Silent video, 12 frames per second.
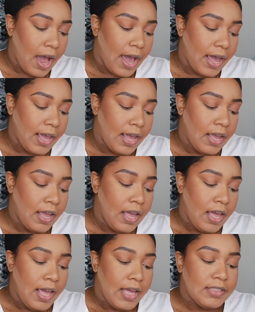I
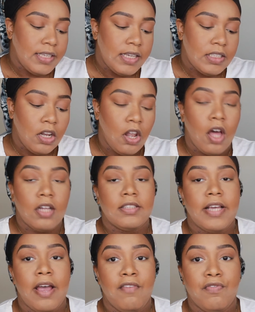it takes a long
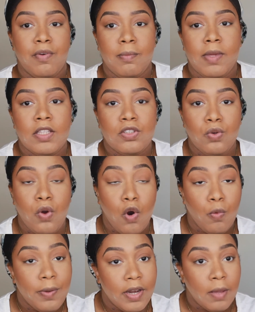time for me to
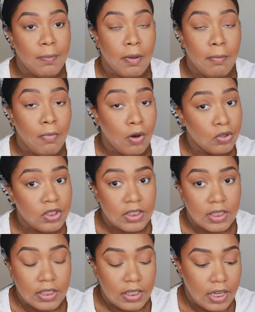open up
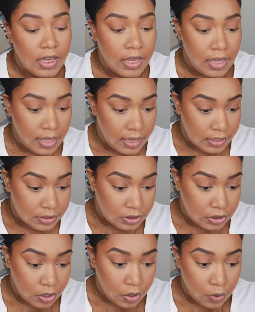emotionally.
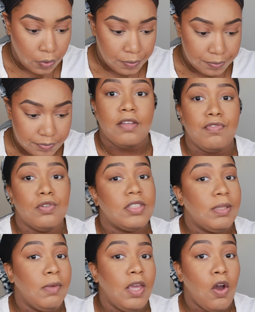So if you
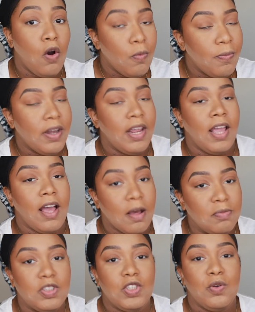see me opening
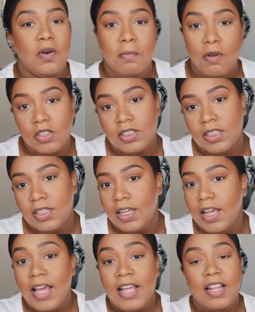up to you
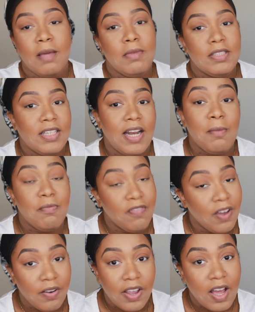emotionally, that means that I'm
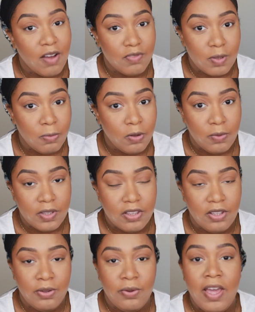very comfortable
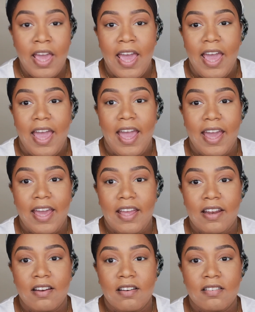with you,
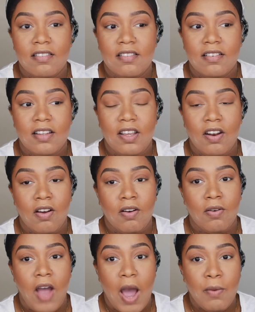and, you
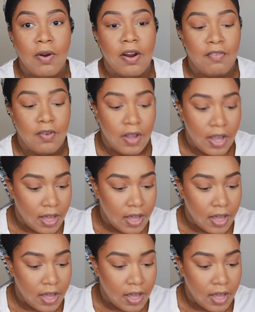know, our